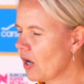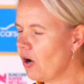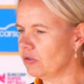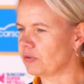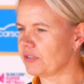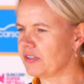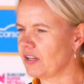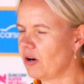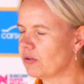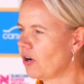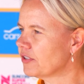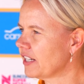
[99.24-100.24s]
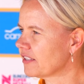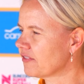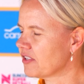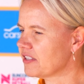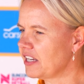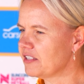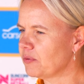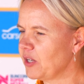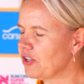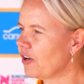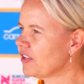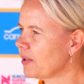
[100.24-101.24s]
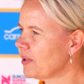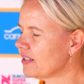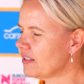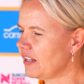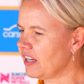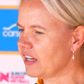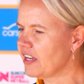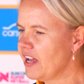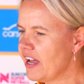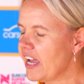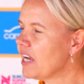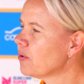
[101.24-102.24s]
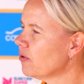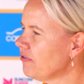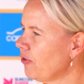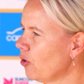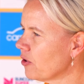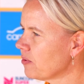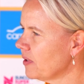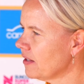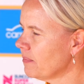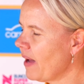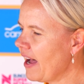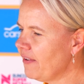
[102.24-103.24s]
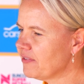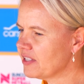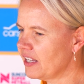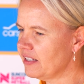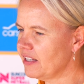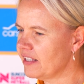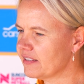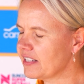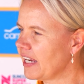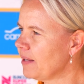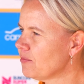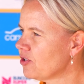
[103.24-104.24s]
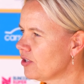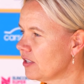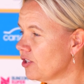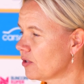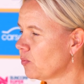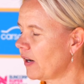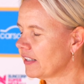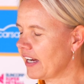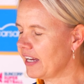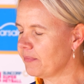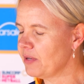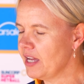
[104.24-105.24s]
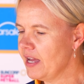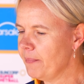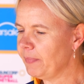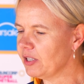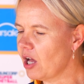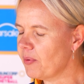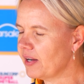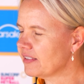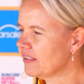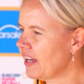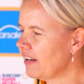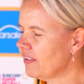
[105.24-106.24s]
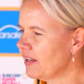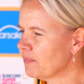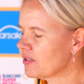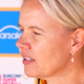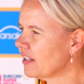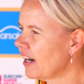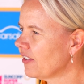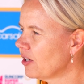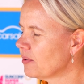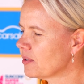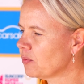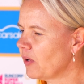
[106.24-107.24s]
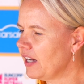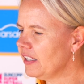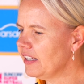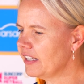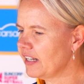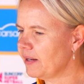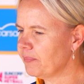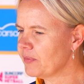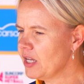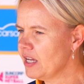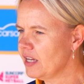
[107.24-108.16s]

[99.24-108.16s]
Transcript: oh, look, in the whole context of the season, we know that we're sitting equal fourth with the Mavs, and there's teams just one game below us in that um, scenario as well. And um,